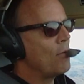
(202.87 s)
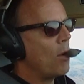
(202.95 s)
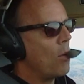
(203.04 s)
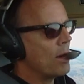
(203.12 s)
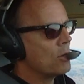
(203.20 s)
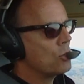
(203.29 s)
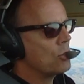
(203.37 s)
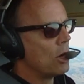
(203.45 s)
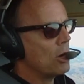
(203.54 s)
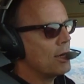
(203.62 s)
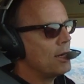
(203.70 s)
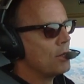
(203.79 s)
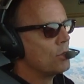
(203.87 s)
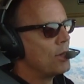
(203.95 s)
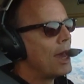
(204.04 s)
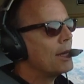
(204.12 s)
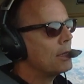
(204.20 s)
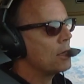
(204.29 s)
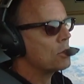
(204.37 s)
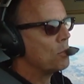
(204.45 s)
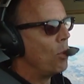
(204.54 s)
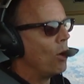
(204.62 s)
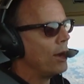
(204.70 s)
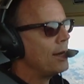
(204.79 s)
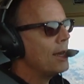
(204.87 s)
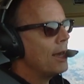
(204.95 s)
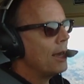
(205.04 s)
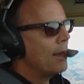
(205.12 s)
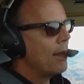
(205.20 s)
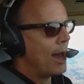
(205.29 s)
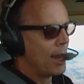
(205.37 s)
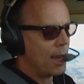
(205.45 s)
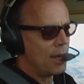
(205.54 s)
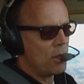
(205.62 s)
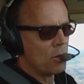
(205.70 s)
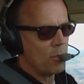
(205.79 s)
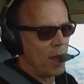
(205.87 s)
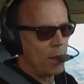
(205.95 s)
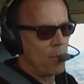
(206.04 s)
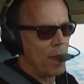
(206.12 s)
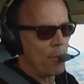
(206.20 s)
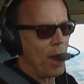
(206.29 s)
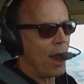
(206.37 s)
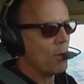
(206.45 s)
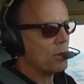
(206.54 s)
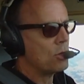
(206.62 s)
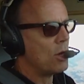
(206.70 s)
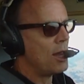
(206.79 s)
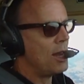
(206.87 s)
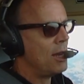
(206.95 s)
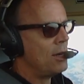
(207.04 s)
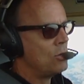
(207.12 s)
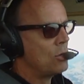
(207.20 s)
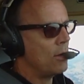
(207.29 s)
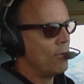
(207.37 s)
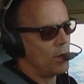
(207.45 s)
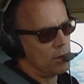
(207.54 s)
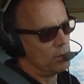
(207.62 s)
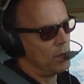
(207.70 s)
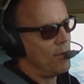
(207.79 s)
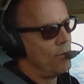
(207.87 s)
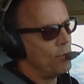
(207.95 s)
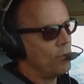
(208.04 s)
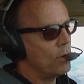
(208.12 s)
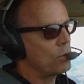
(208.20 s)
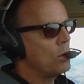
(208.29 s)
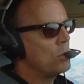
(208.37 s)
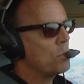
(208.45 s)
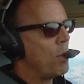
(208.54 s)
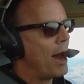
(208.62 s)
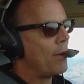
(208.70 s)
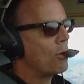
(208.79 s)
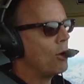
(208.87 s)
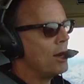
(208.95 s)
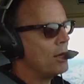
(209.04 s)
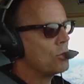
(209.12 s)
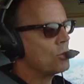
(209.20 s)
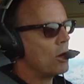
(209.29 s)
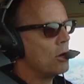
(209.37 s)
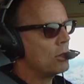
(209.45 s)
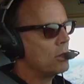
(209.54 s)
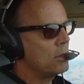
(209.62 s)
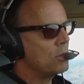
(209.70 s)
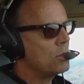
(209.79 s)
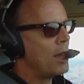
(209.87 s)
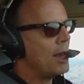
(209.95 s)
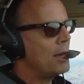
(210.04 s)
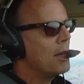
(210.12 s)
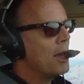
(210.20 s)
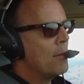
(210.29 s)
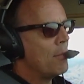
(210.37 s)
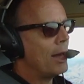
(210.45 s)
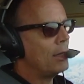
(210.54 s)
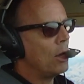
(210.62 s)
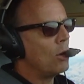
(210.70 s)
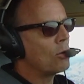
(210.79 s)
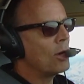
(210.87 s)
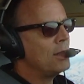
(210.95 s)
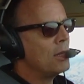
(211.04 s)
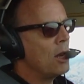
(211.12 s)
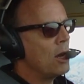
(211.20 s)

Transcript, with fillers: If I want to start a descent at this point, I can either make my power change, if I leave cruise power in and start to descend, by lowering